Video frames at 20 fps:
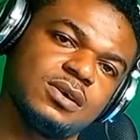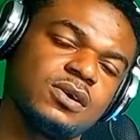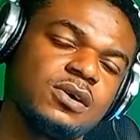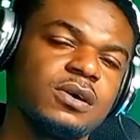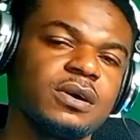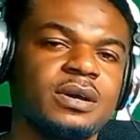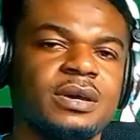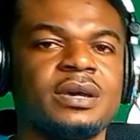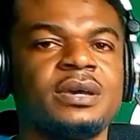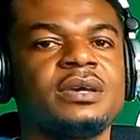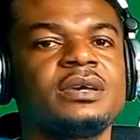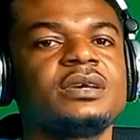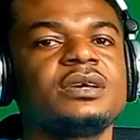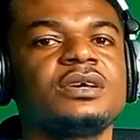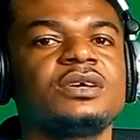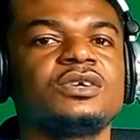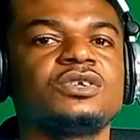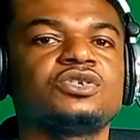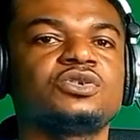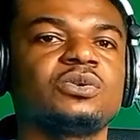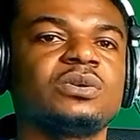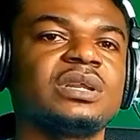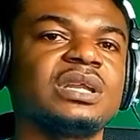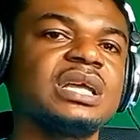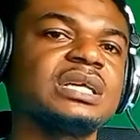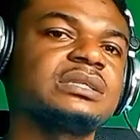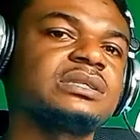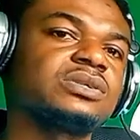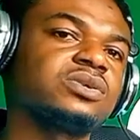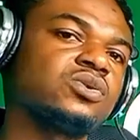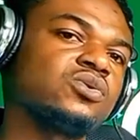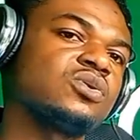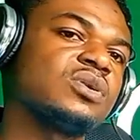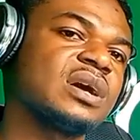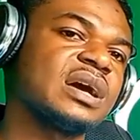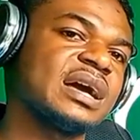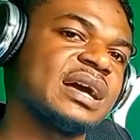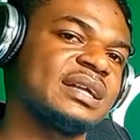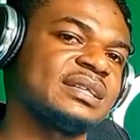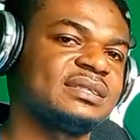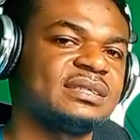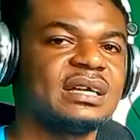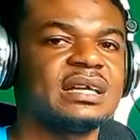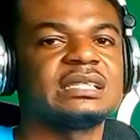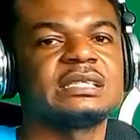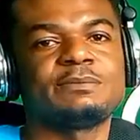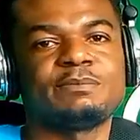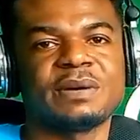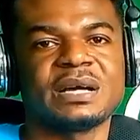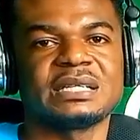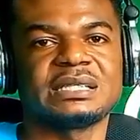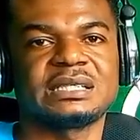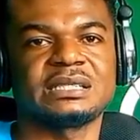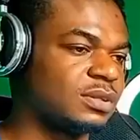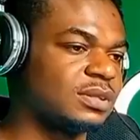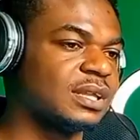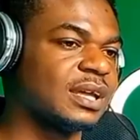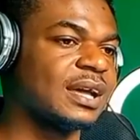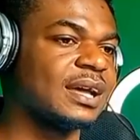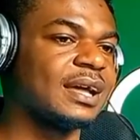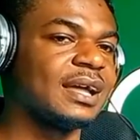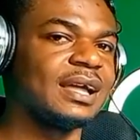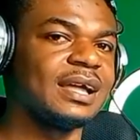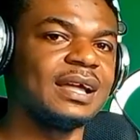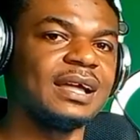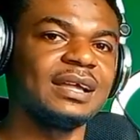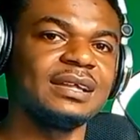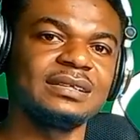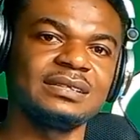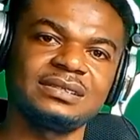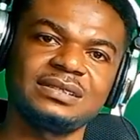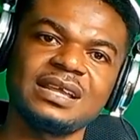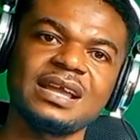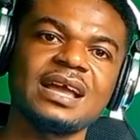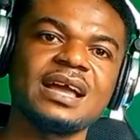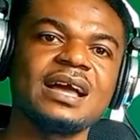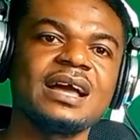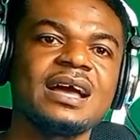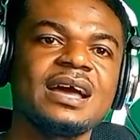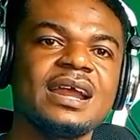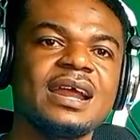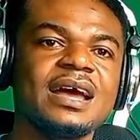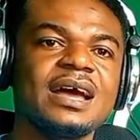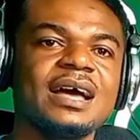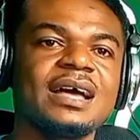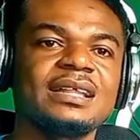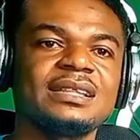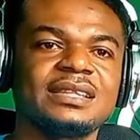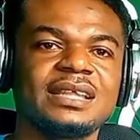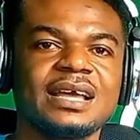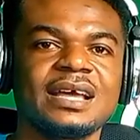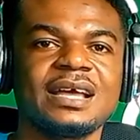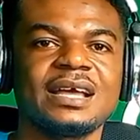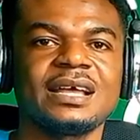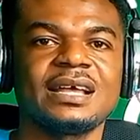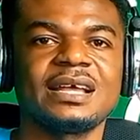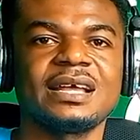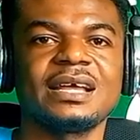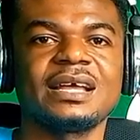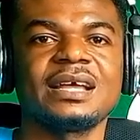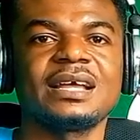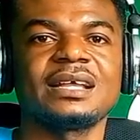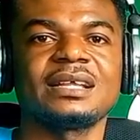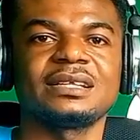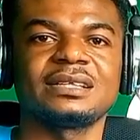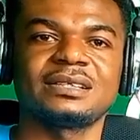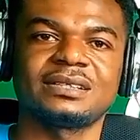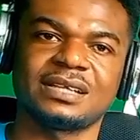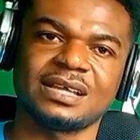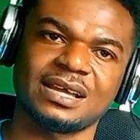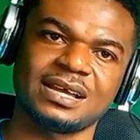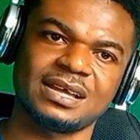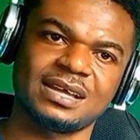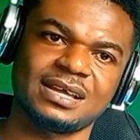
Okay, so let's look at that part. Da, da, da, da.